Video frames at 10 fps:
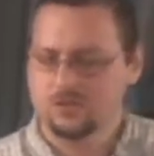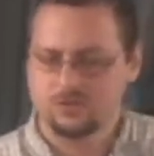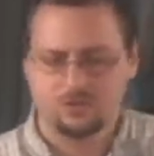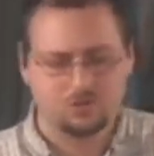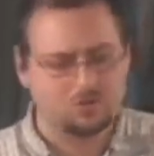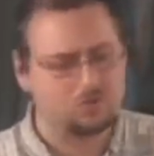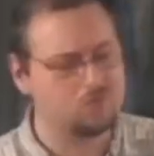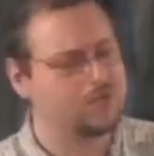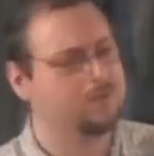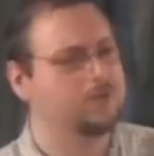Just
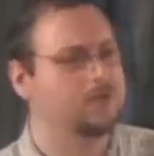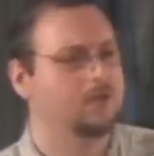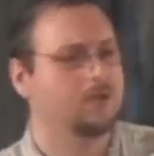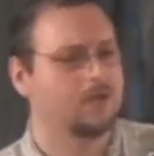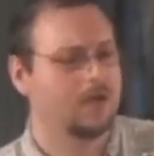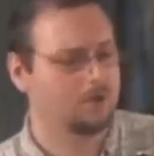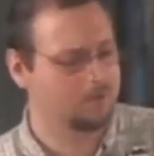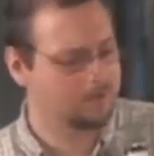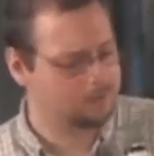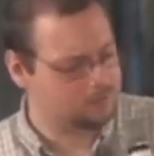screaming. And I
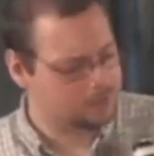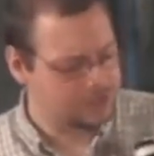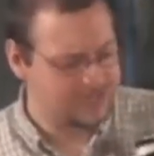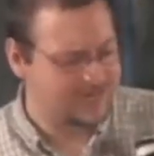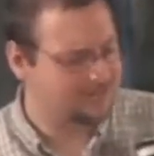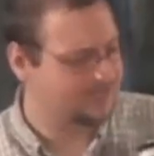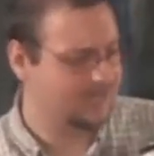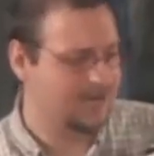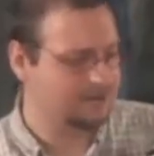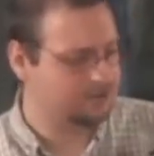remember
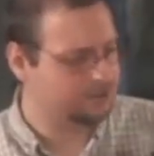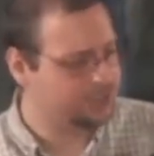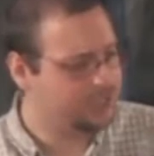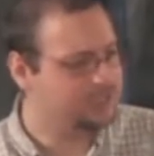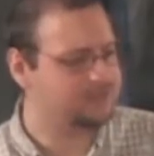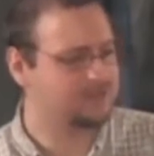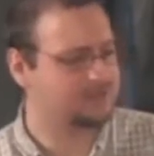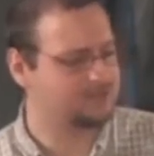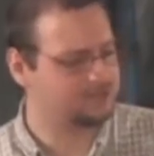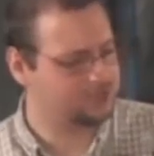yelling out,
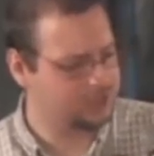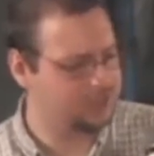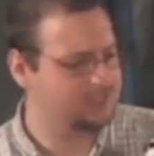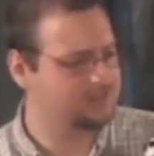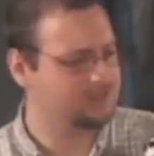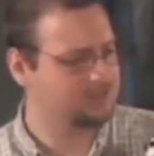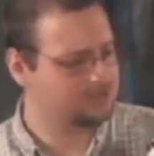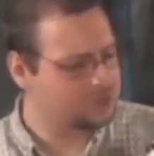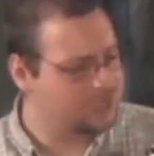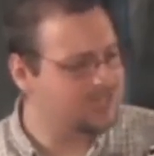Jesus,
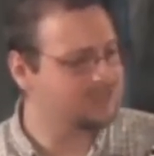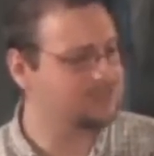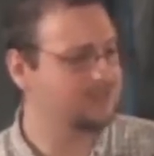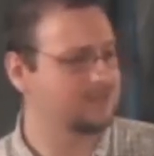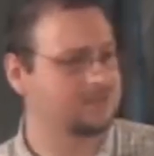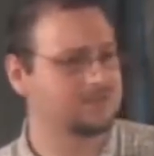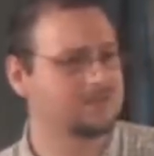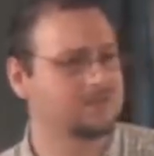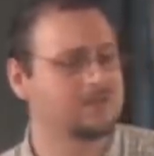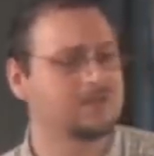Jesus,
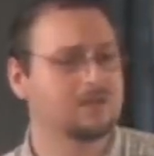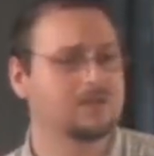Jesus.